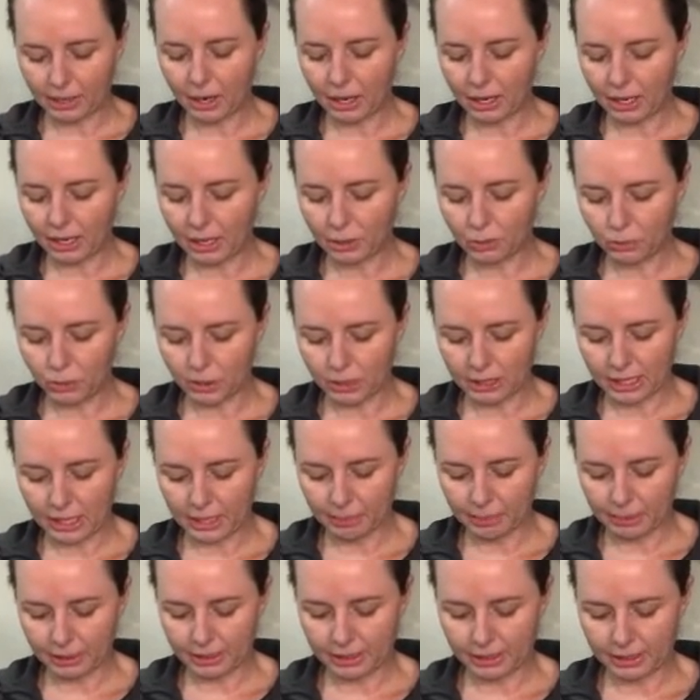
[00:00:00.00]
I like rock tape
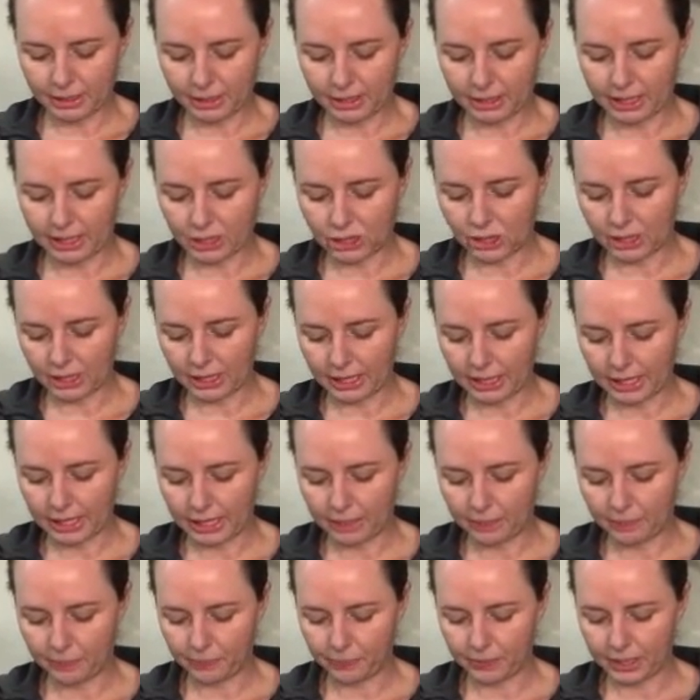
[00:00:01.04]
because it's actually
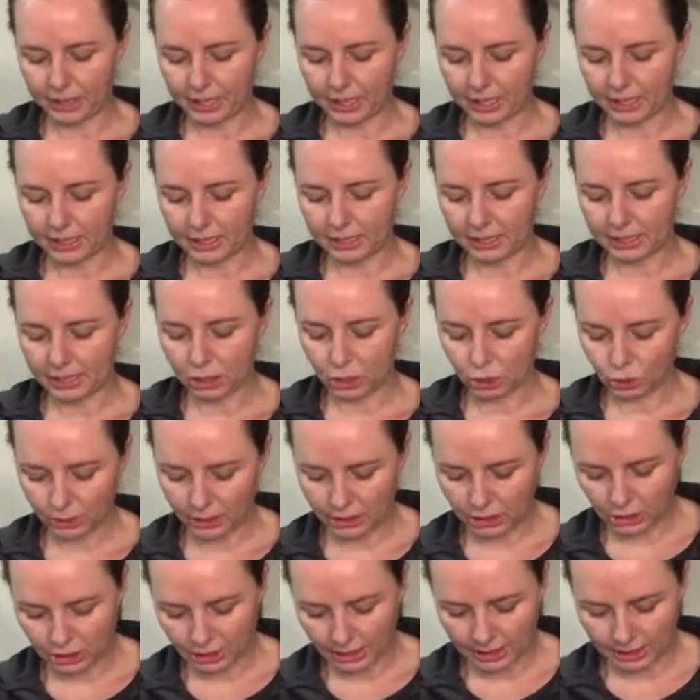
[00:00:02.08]
a
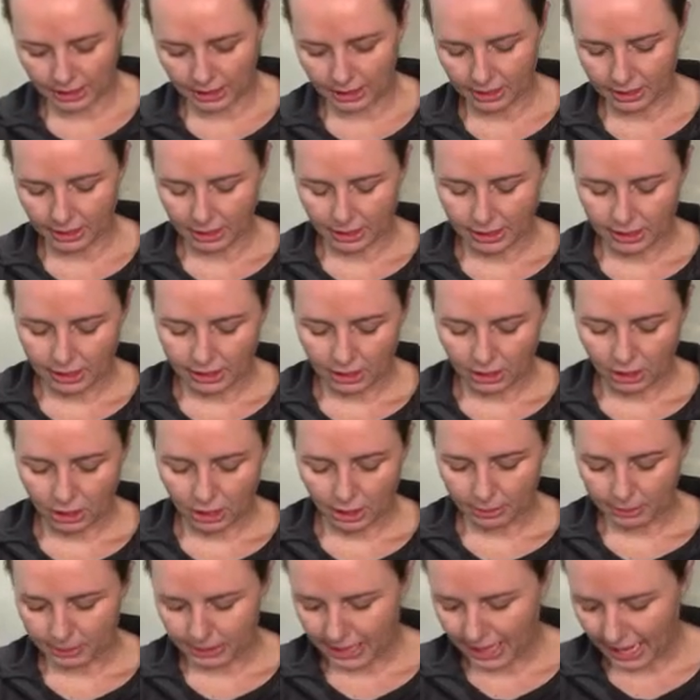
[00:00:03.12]
stretchy
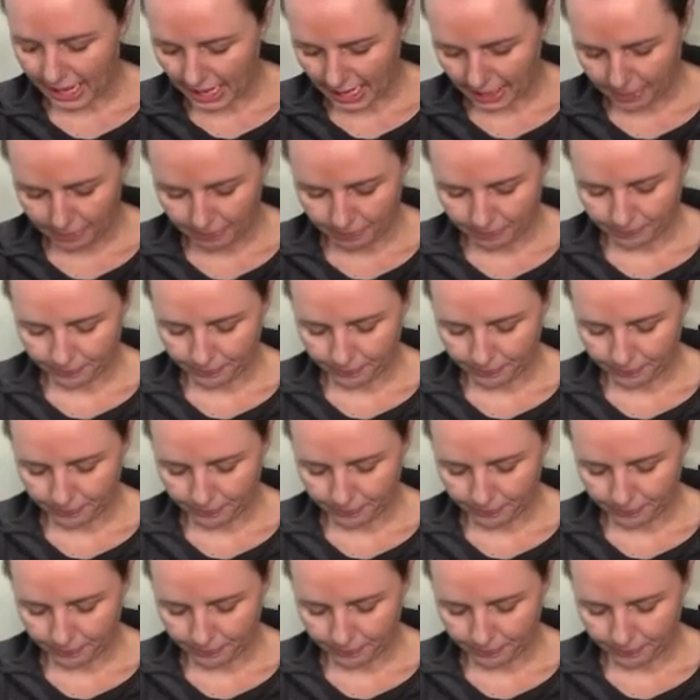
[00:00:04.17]
type of tape.